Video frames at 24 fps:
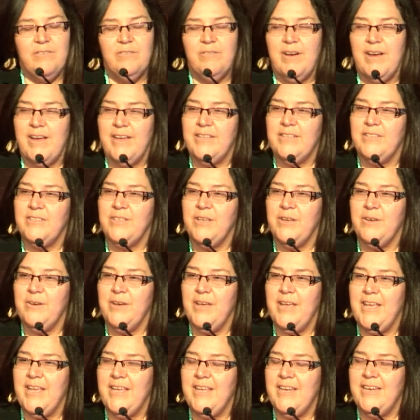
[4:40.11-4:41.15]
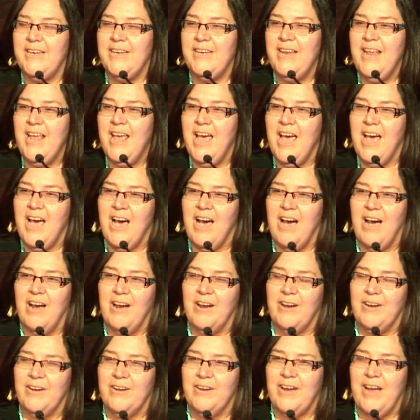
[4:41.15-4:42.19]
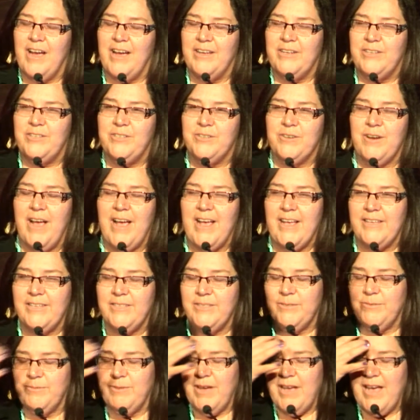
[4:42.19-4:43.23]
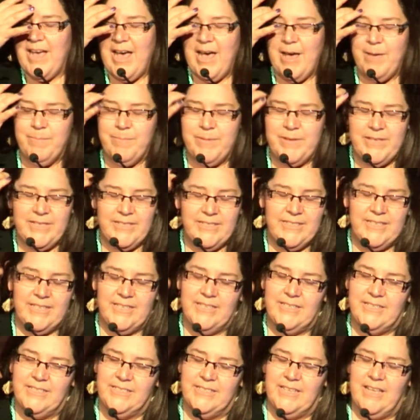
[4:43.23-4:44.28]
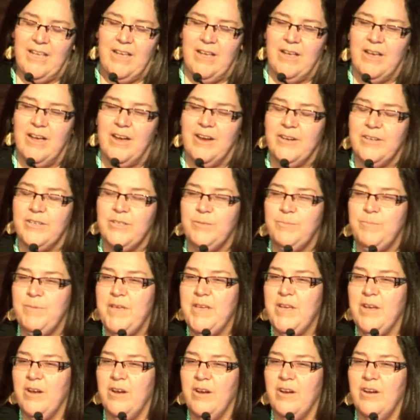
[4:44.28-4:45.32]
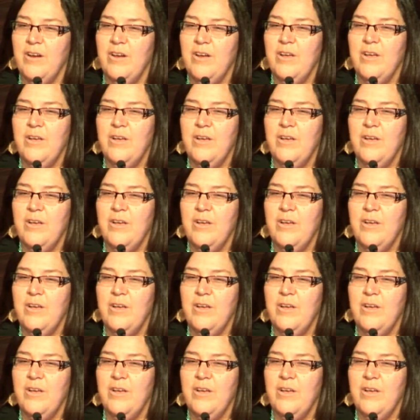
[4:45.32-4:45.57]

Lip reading: Right, so in our address, what happens is our speaker